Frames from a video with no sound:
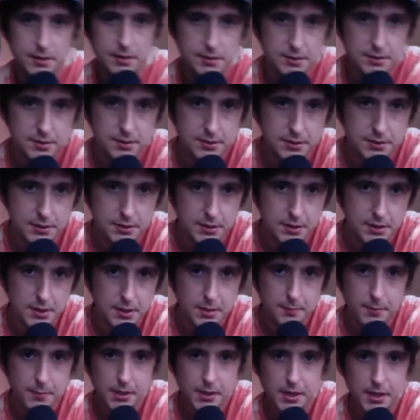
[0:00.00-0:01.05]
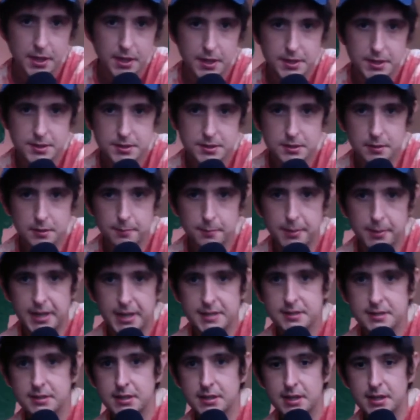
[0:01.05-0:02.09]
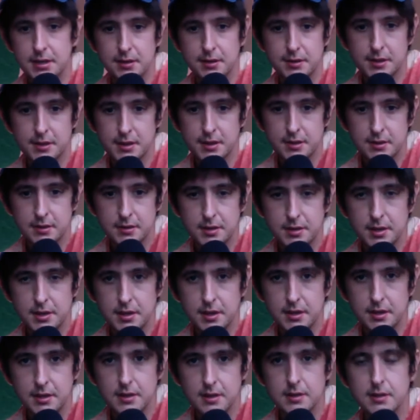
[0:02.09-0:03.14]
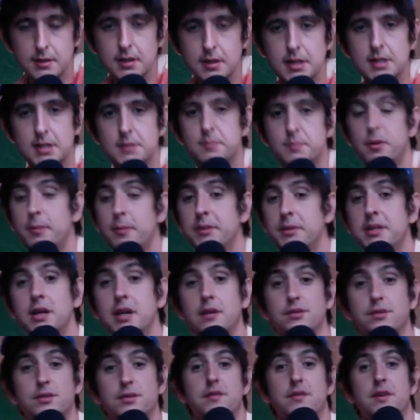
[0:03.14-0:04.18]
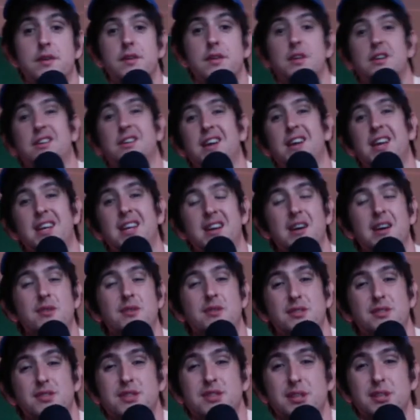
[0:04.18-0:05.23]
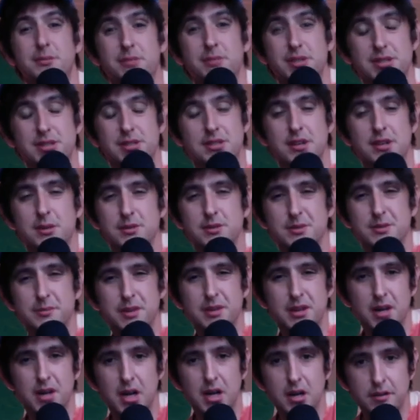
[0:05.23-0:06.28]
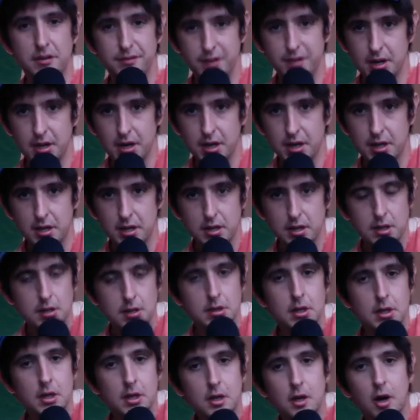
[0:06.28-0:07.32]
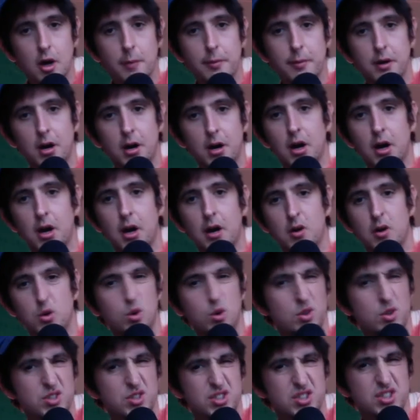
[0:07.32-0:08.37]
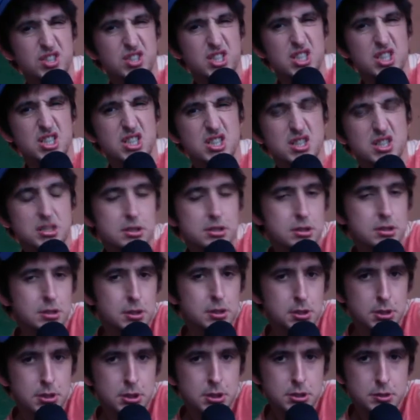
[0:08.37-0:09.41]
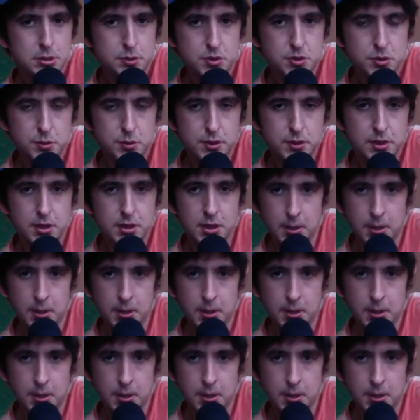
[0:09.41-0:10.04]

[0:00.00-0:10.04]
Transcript: just my eyes are better now. And I think it's probably down to the fact that I got 8 hours sleep last night. I was in bed at 9:30, got up at 6:15. So sweet.